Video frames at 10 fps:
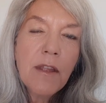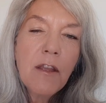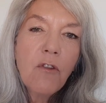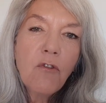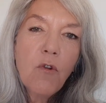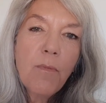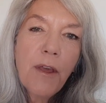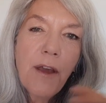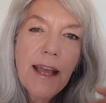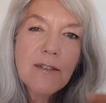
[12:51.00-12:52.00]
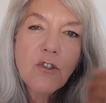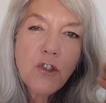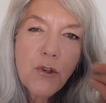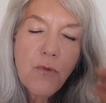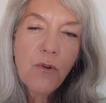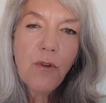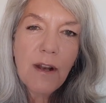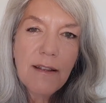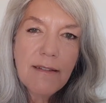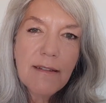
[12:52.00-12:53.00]
Scorpio has 2
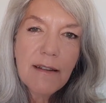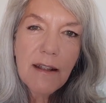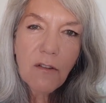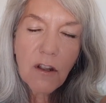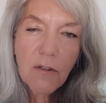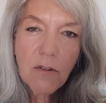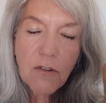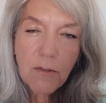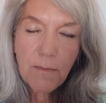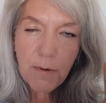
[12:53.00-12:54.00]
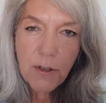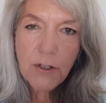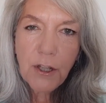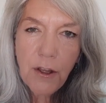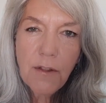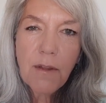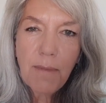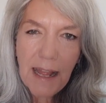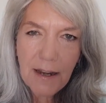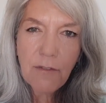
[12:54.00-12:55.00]
rulers. It's got Pluto, the
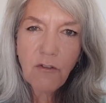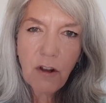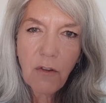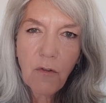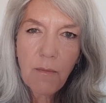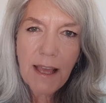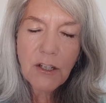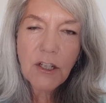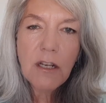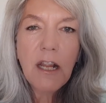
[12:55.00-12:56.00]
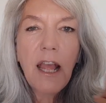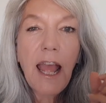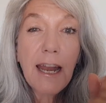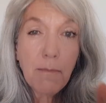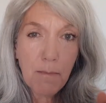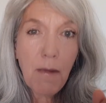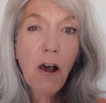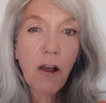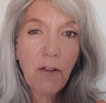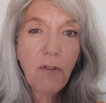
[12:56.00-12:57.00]
planet of transformation, and
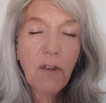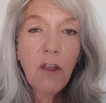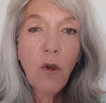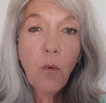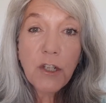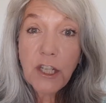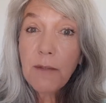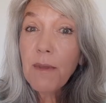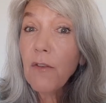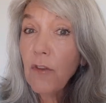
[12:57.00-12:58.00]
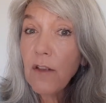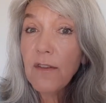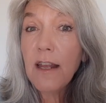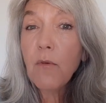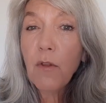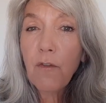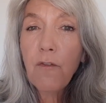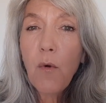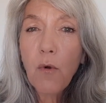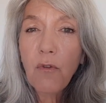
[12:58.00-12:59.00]
Mars, which can be associated with
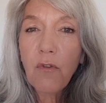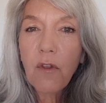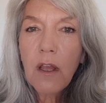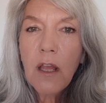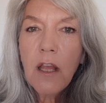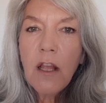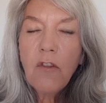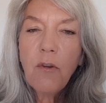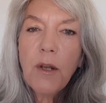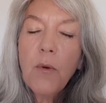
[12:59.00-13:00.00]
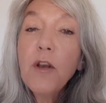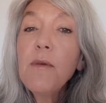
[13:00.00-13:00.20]
force. So you don't want to